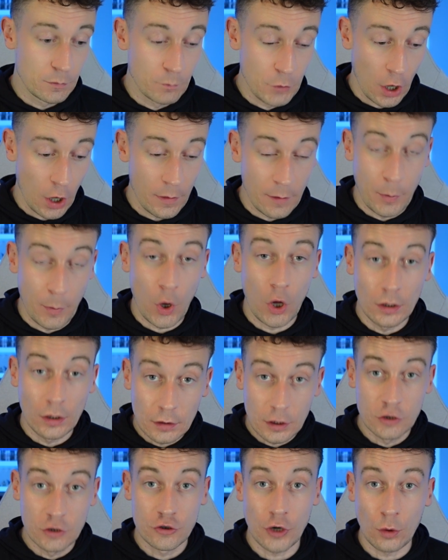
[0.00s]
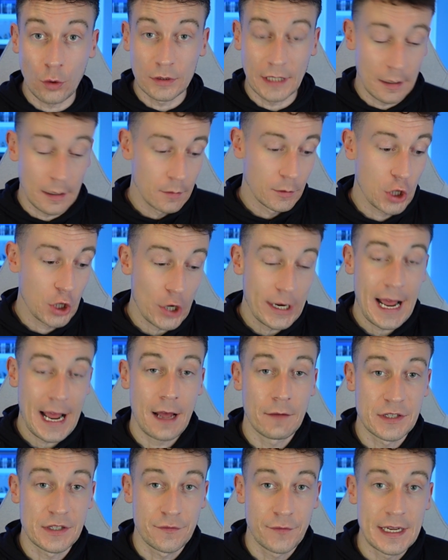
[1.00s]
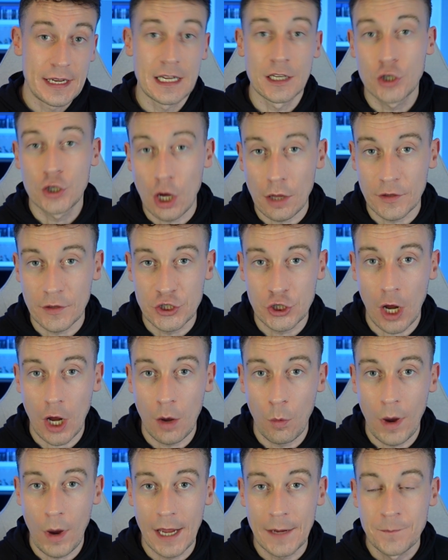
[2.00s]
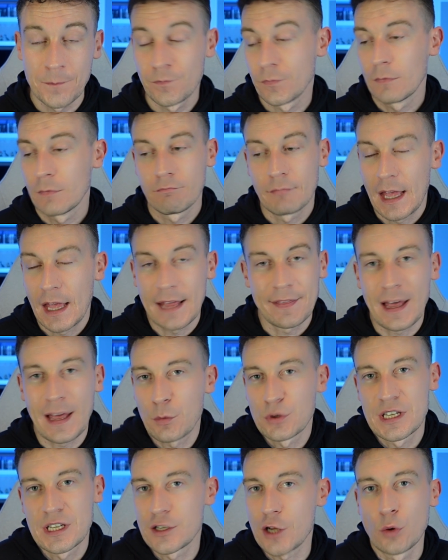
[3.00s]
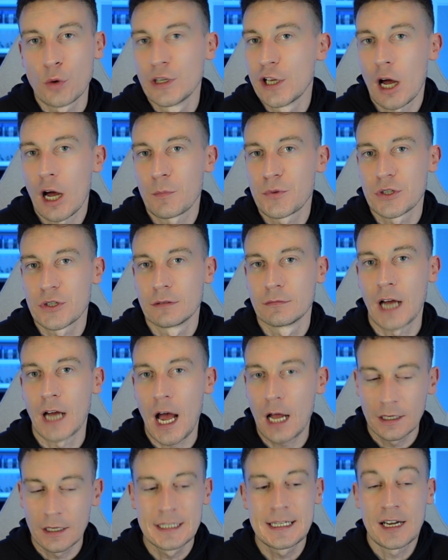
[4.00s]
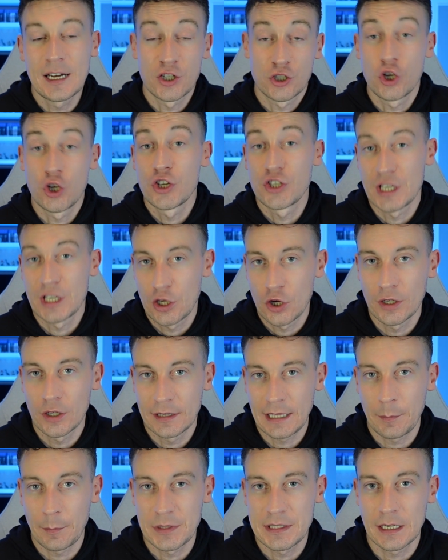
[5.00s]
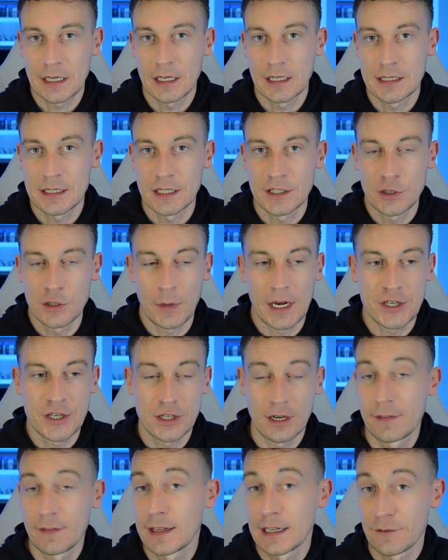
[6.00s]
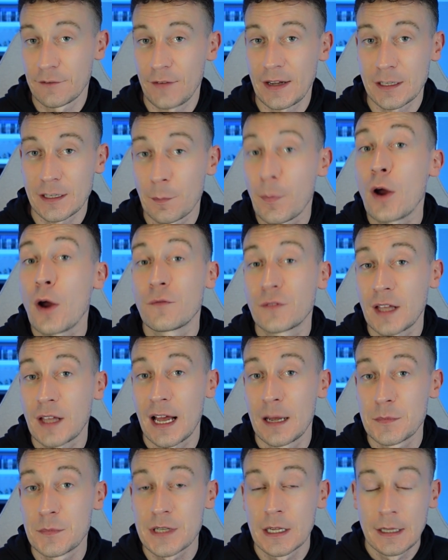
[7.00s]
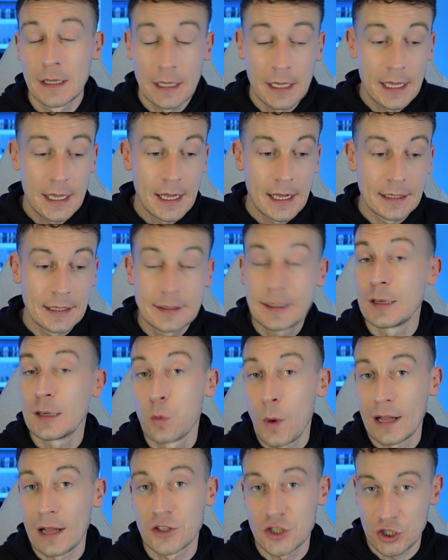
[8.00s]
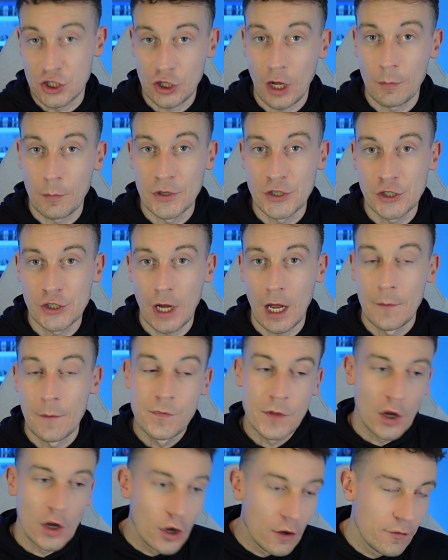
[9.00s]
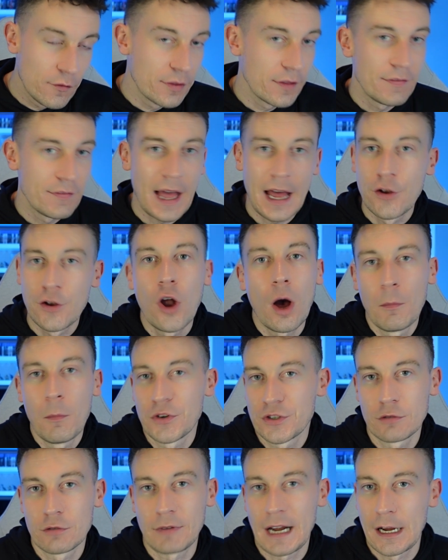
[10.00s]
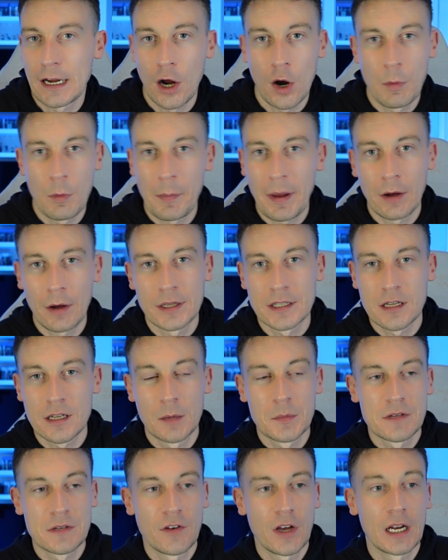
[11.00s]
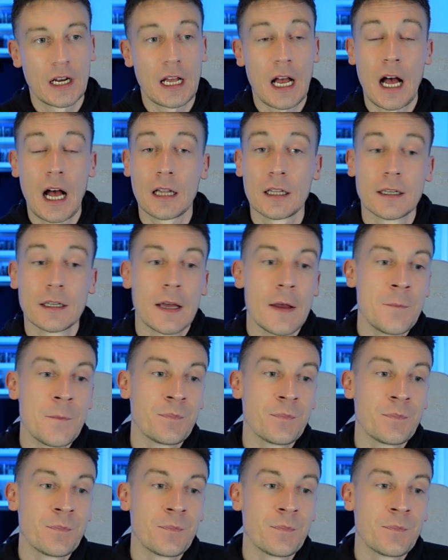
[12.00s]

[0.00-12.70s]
Got the ball, controlled it, got it out of his feet, got the shot away. That was his only option. Haaland did as good as he could in that particular situation, and the defender both times did well to stop the shot. Other than that, not much to write home about in terms of Erling Haaland.